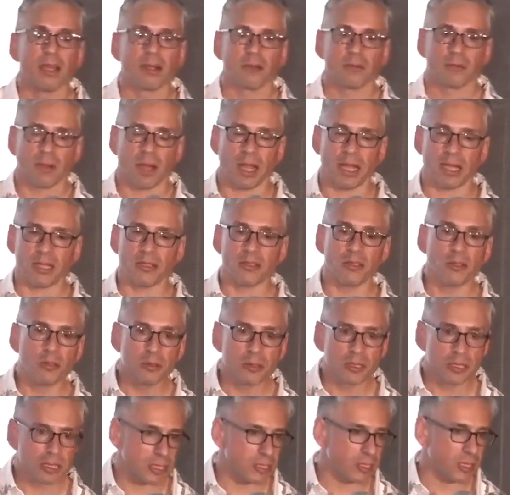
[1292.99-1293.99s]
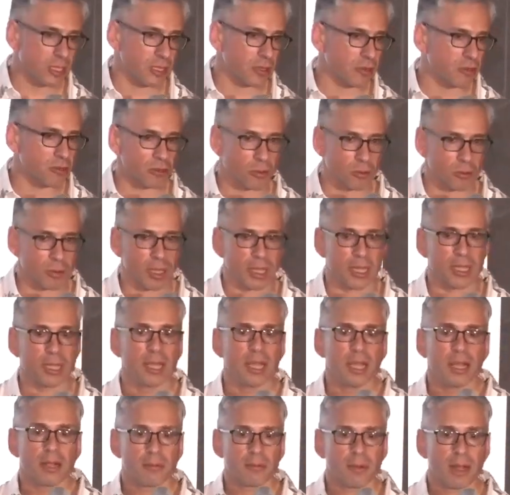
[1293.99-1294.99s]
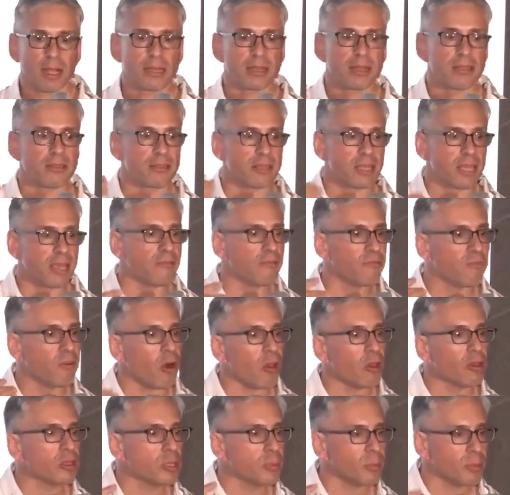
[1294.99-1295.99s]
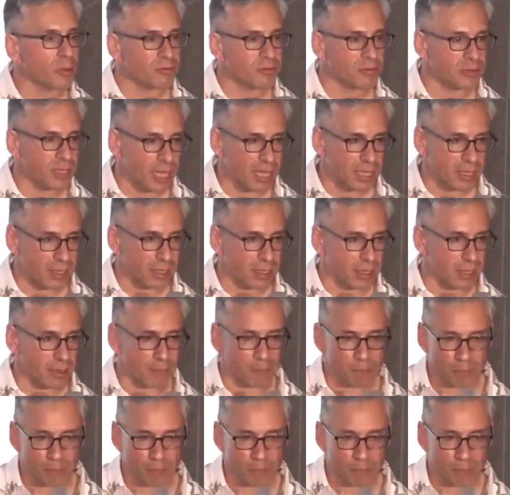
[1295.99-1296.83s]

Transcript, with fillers: right, usage history, right? The, the volume of data